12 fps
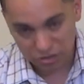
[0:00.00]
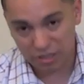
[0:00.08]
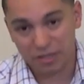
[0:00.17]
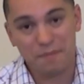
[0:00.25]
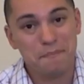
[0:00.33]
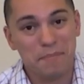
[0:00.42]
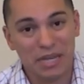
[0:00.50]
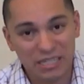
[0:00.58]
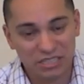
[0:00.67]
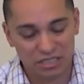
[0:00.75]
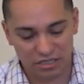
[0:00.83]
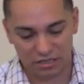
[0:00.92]
trying to
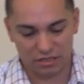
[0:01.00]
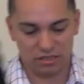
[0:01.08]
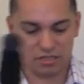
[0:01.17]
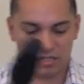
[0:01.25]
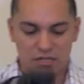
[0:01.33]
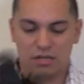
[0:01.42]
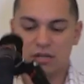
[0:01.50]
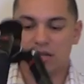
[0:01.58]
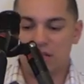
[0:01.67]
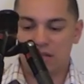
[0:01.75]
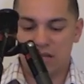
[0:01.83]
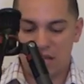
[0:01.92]
pinch this
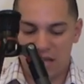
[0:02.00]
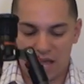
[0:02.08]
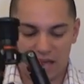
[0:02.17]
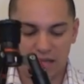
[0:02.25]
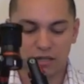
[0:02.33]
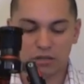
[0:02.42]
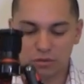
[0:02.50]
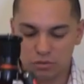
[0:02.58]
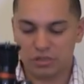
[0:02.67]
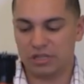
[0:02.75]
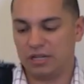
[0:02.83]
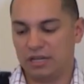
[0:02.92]
and
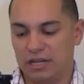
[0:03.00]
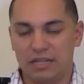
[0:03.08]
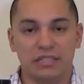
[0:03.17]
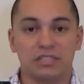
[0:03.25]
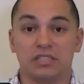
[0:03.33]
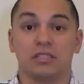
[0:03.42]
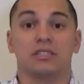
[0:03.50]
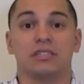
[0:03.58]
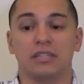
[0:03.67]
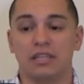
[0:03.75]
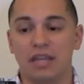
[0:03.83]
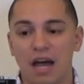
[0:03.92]
loosen it, and it's just
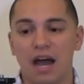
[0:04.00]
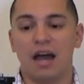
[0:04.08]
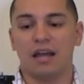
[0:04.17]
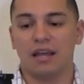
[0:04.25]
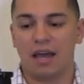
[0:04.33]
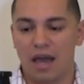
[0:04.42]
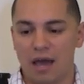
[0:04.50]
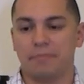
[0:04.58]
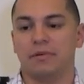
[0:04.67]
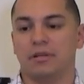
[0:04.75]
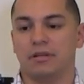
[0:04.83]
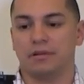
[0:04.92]
not
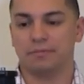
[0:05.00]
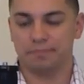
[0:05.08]
happening.